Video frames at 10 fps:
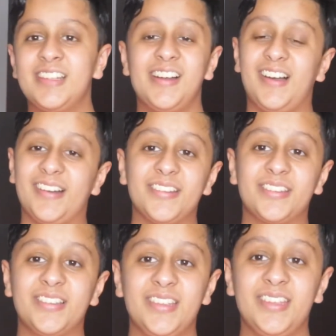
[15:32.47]

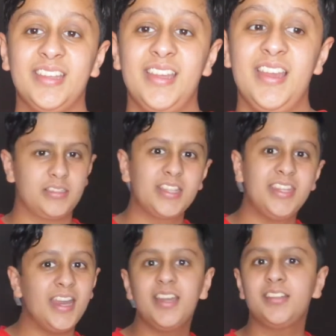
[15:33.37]
Honestly. Like,
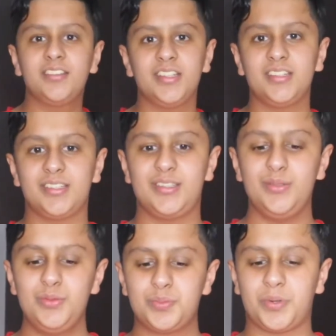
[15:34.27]
yeah, I understand it's a
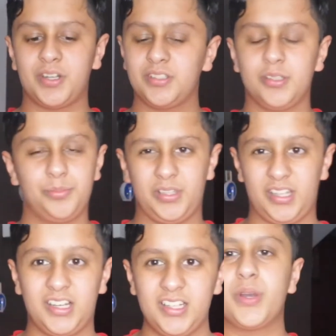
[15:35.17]
huge part of the
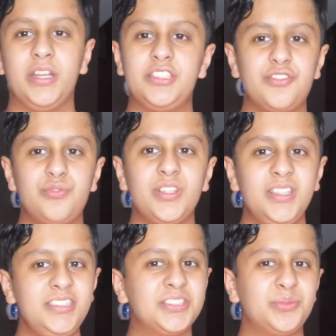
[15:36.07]
plot, but I
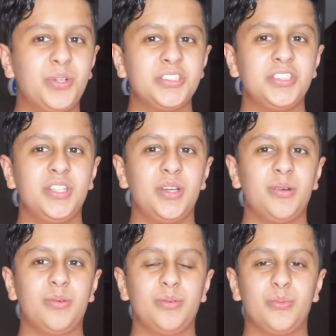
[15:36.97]
really just want to
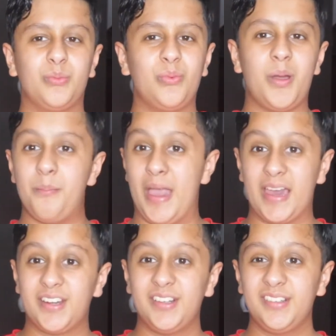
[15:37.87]
know what
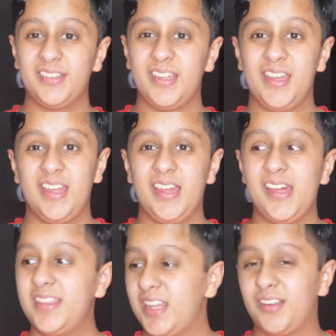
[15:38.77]
matters,
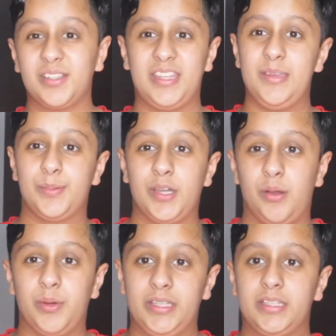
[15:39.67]
and then I'll keep
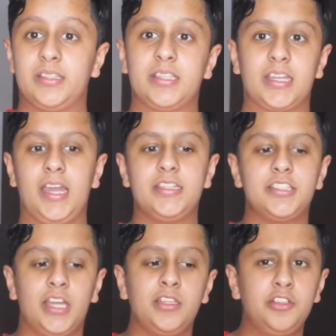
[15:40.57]
going. Like,
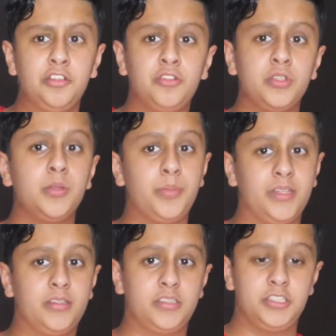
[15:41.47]
I understood the
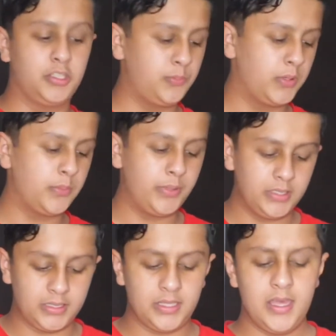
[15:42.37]
basic gist, but
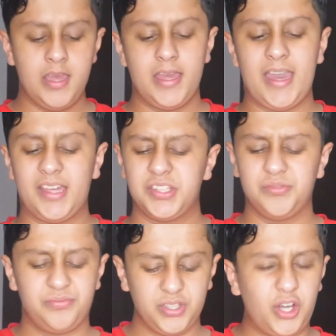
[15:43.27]
apparently it has some
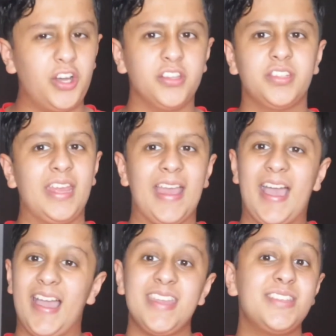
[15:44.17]
flaws.
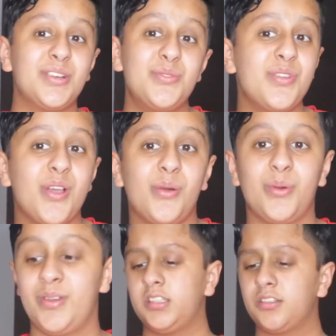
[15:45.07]
I don't know.
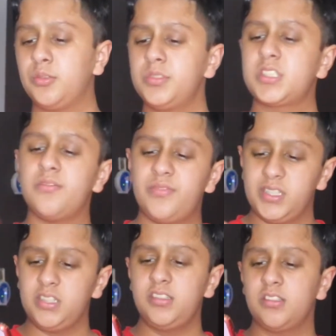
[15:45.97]
There's so much
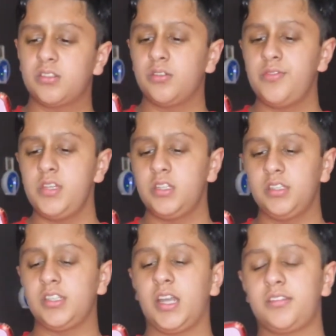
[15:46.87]
convenience here. Sophie nearly
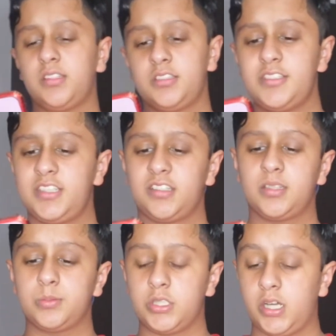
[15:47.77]
dies, and then she takes
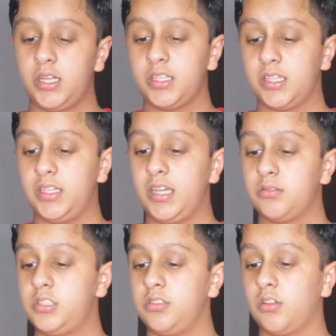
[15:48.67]
some tonic, and now
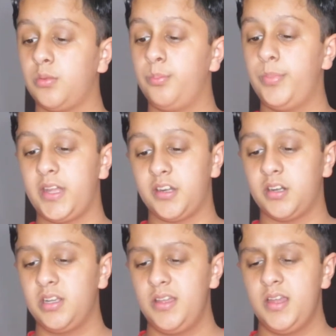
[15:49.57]
she's all better.
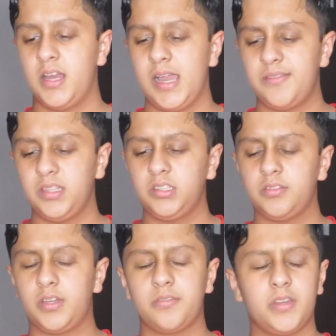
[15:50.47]
I
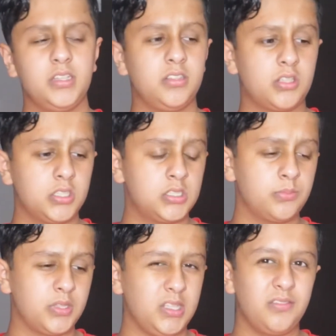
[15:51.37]
find this hard to
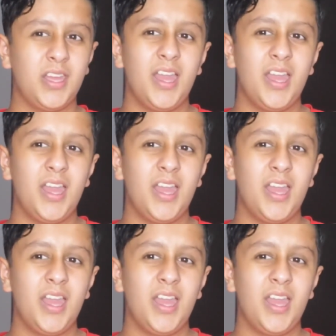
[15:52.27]
believe.